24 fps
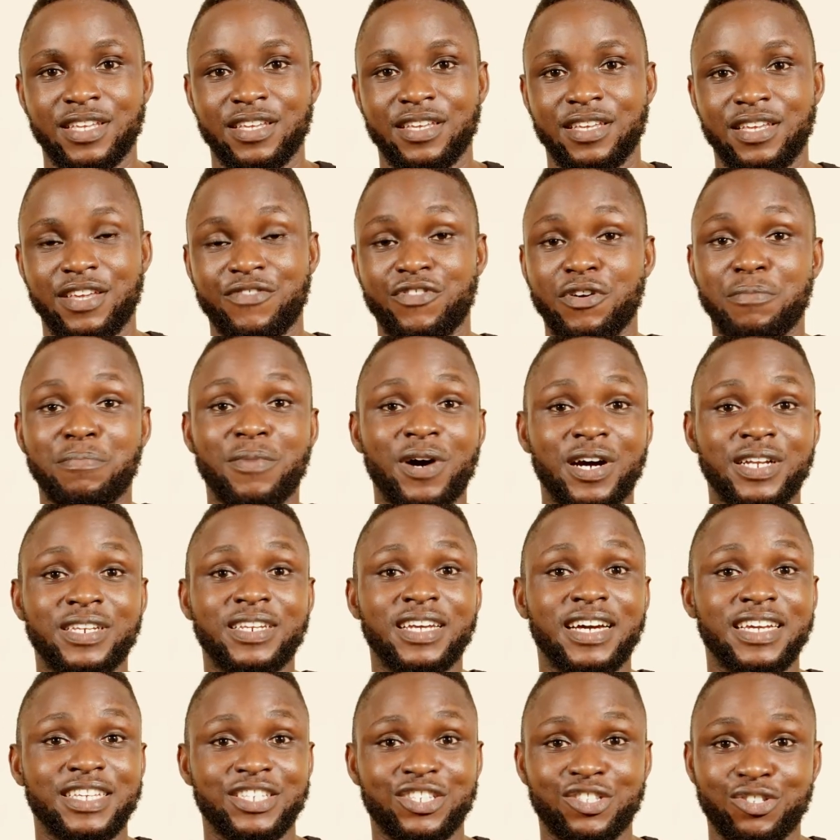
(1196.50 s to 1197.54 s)
If your
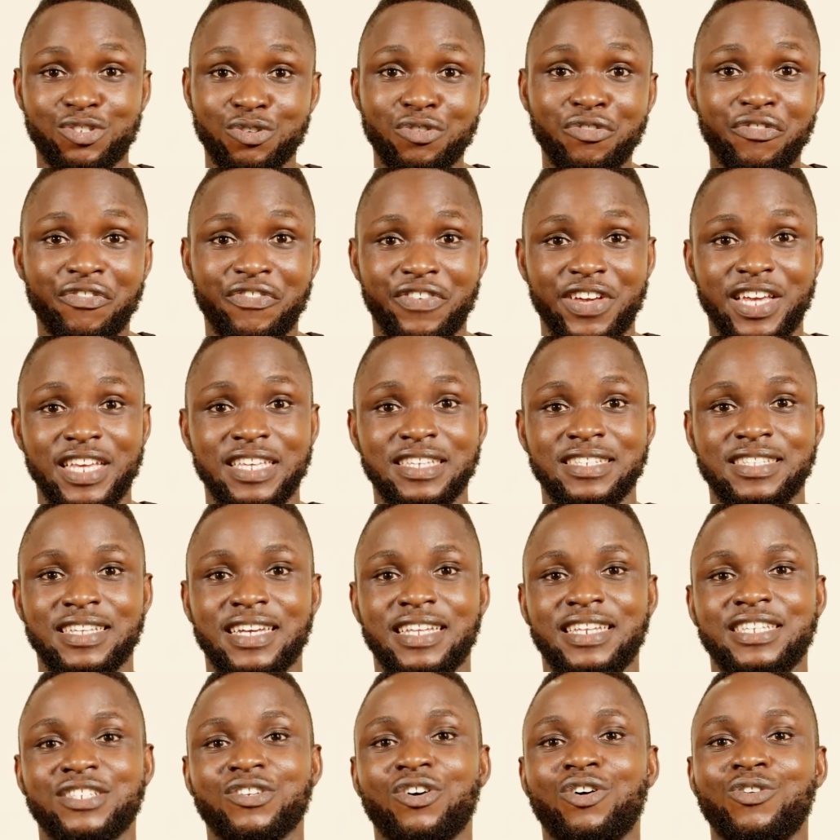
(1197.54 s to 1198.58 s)
partner is two-faced
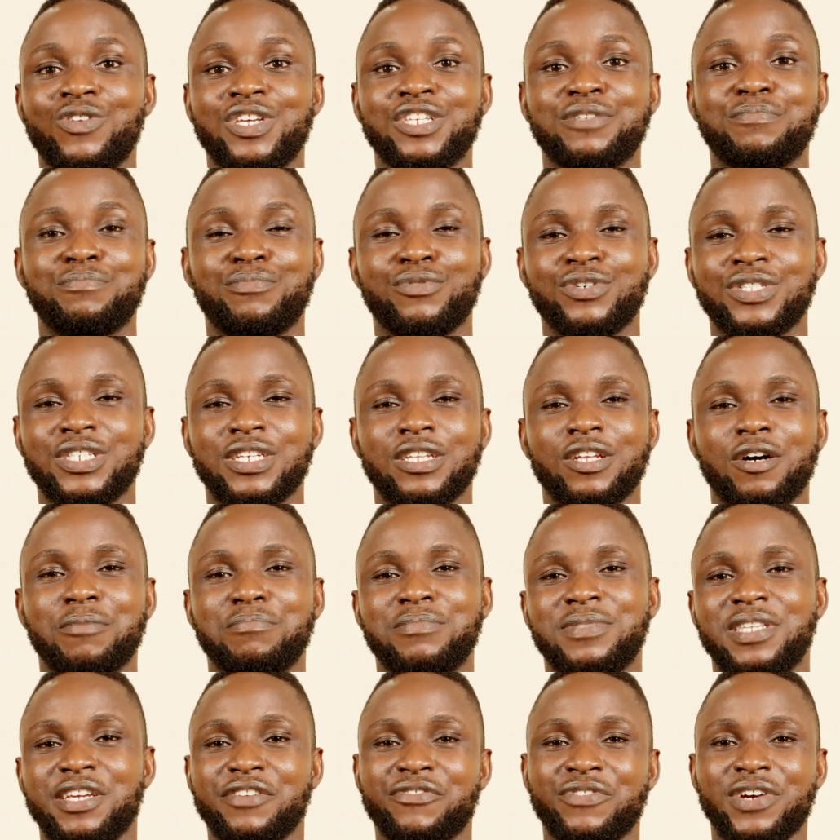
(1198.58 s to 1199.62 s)
and is always putting up
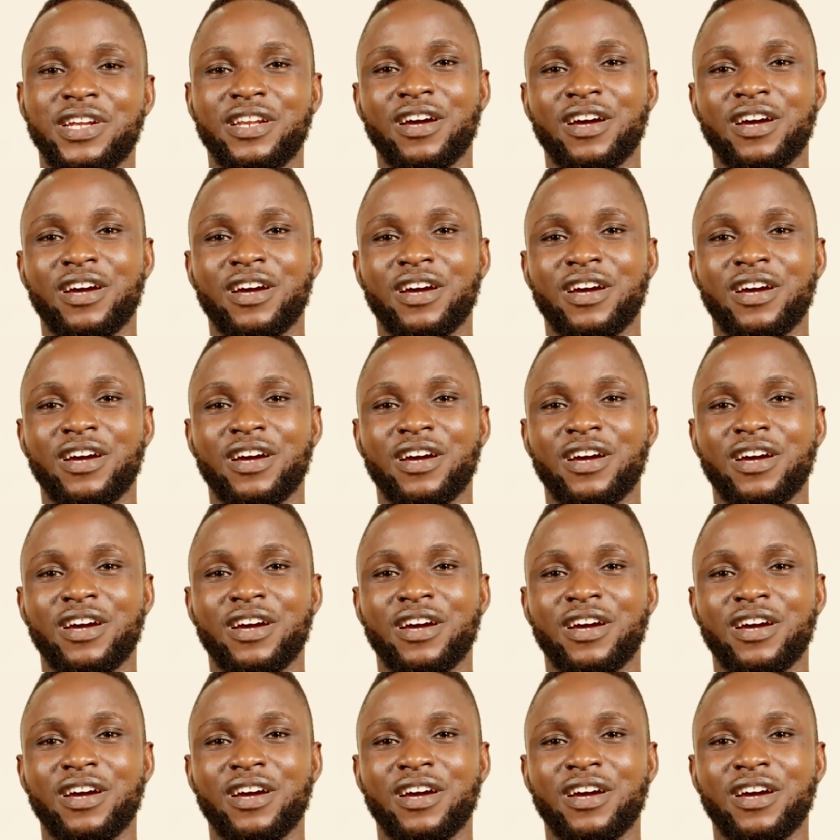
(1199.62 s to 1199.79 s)
different